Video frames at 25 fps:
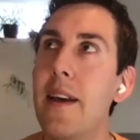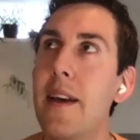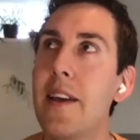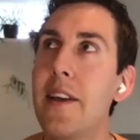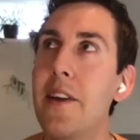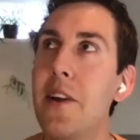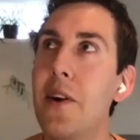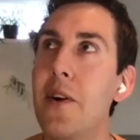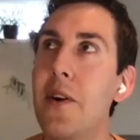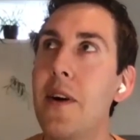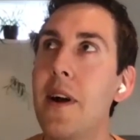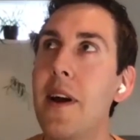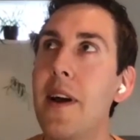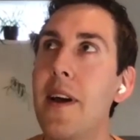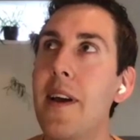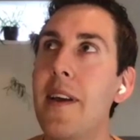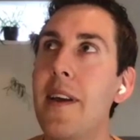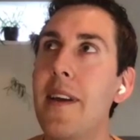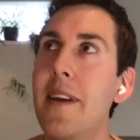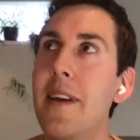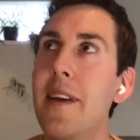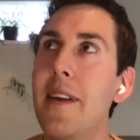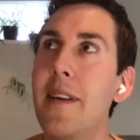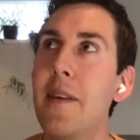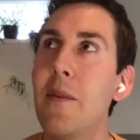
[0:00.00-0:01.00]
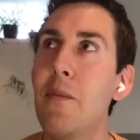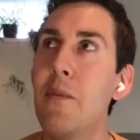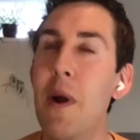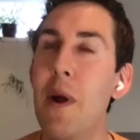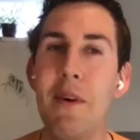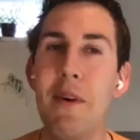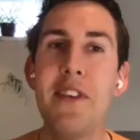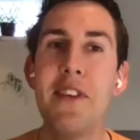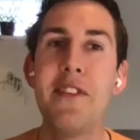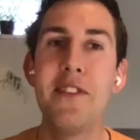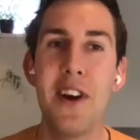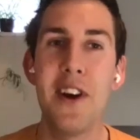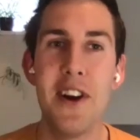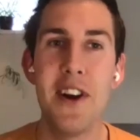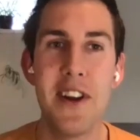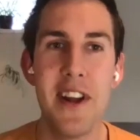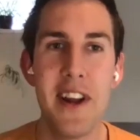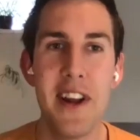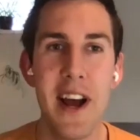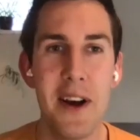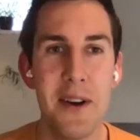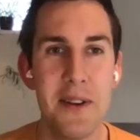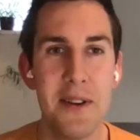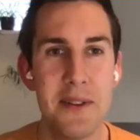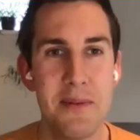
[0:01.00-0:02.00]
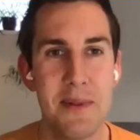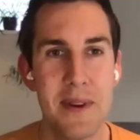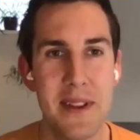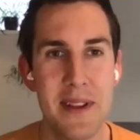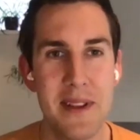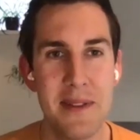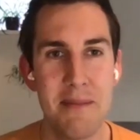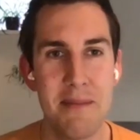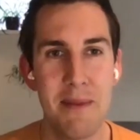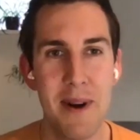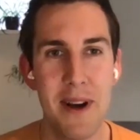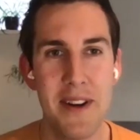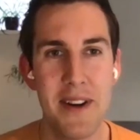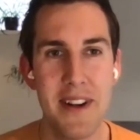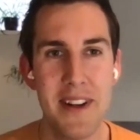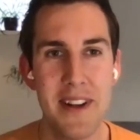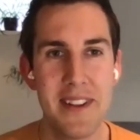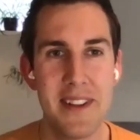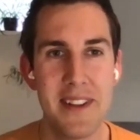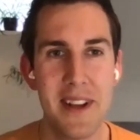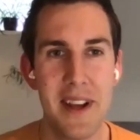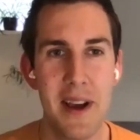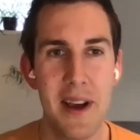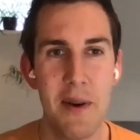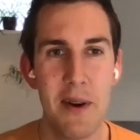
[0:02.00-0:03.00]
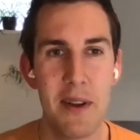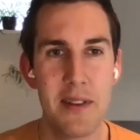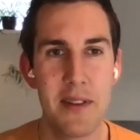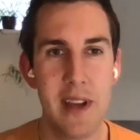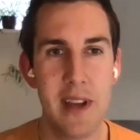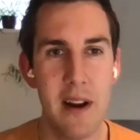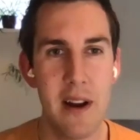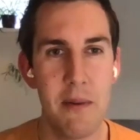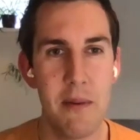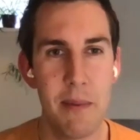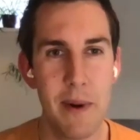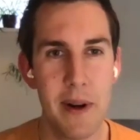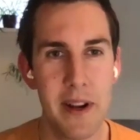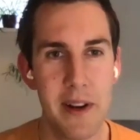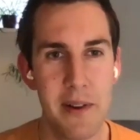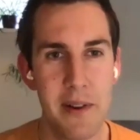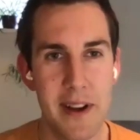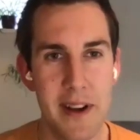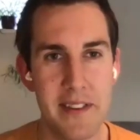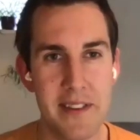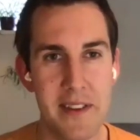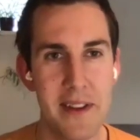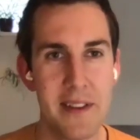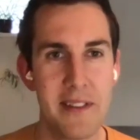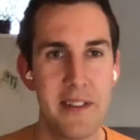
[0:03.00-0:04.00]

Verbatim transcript: you know, when we started out with this project, it was kind of pretty crazy.